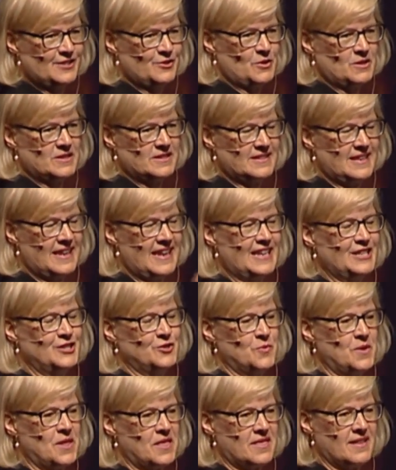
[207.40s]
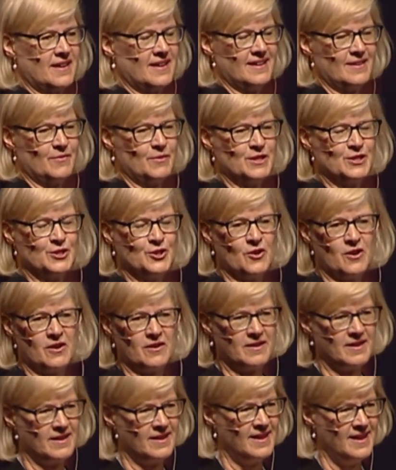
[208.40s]
stage with
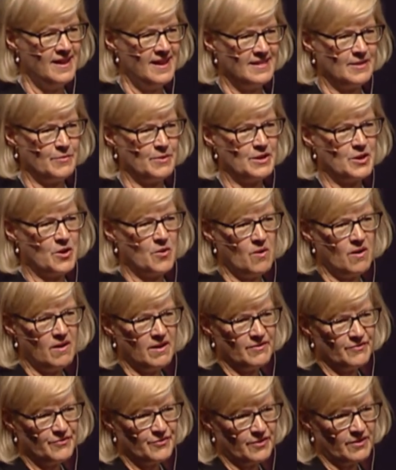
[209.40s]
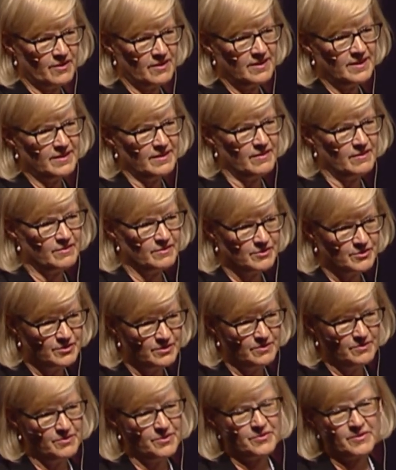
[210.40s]
chalk that would go on for, you know,
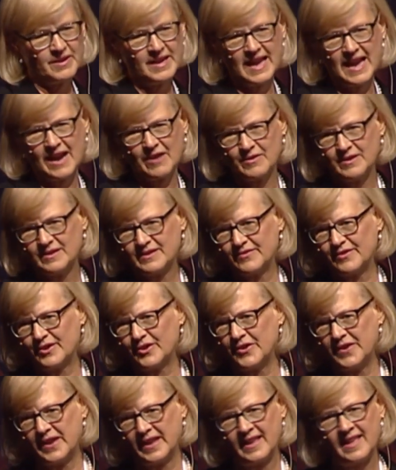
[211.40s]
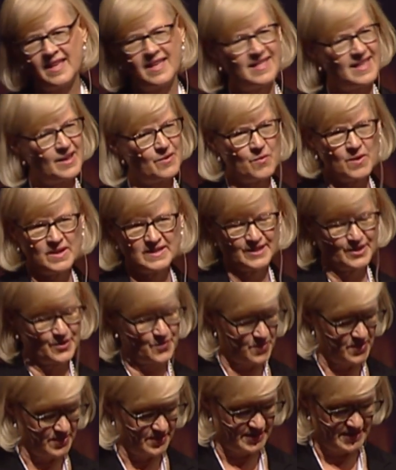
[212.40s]
2 or 3 hours of learning. That wasn't
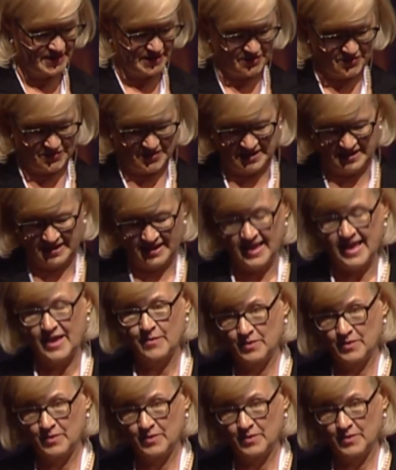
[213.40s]
quality learning. It